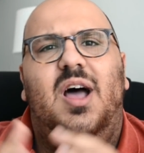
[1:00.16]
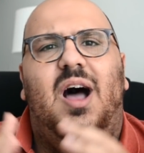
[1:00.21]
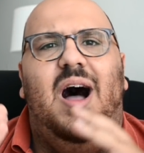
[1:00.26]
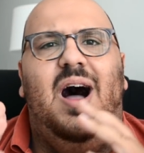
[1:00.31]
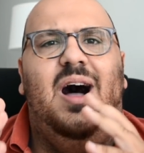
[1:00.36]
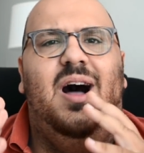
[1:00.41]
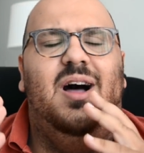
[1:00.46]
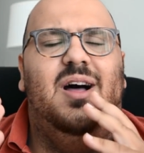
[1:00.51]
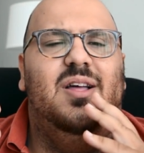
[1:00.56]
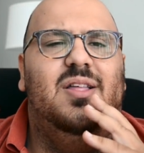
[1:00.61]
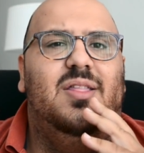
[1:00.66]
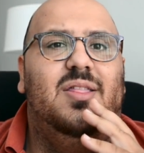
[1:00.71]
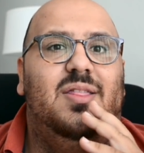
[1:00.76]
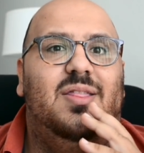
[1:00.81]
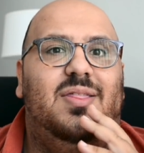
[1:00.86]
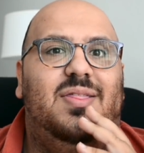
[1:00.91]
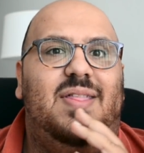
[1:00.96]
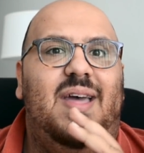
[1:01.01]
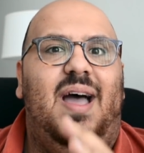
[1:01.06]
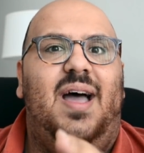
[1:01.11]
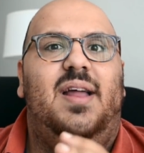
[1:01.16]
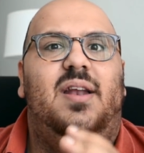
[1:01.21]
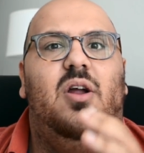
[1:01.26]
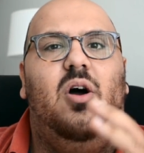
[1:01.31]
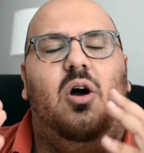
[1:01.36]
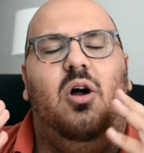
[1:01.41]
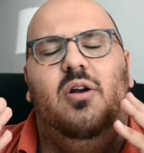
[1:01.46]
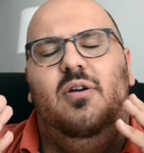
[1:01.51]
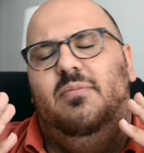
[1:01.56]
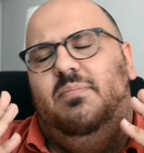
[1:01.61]
that
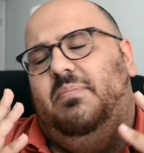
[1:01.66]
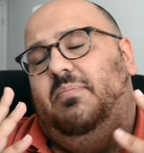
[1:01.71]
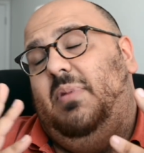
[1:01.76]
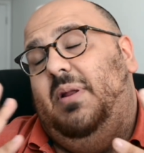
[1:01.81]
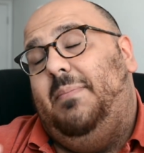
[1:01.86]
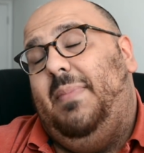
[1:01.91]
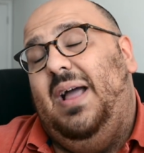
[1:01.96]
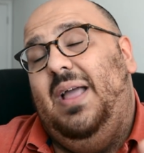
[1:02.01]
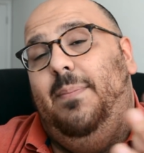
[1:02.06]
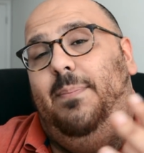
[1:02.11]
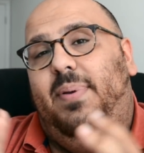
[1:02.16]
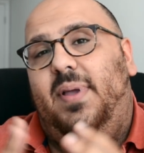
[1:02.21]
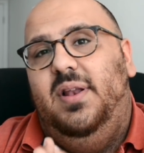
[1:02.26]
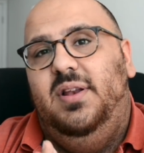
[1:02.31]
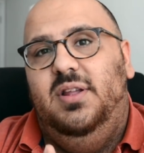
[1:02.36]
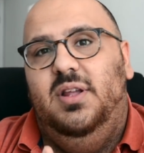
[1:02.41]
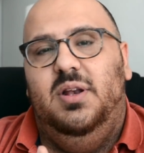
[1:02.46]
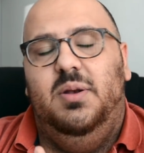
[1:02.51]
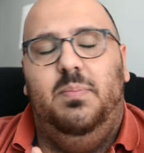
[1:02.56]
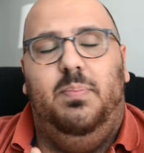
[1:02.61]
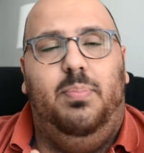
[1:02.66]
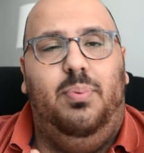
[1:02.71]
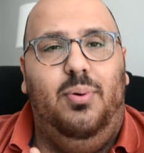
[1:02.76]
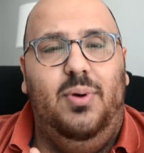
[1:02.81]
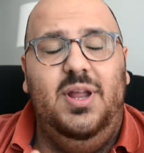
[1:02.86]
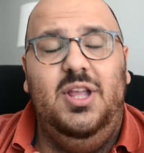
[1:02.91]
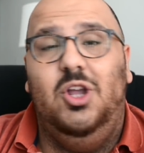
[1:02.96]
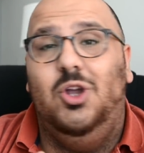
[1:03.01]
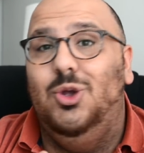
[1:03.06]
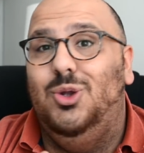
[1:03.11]
are, in my opinion,
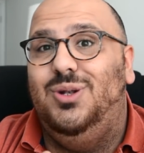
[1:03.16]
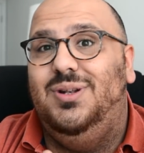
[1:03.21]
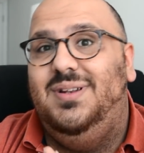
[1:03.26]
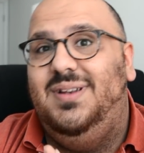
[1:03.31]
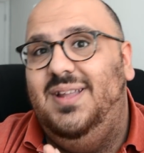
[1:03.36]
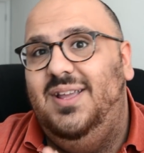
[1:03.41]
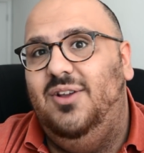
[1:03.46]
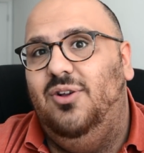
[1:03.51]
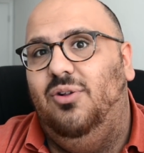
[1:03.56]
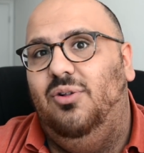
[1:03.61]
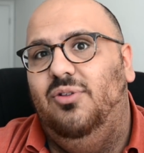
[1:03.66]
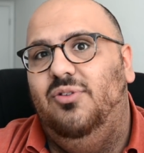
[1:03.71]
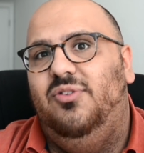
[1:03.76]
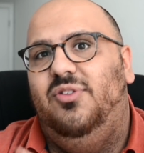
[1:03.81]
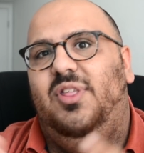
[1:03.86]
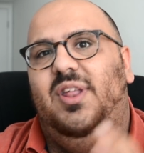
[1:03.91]
pretty good deals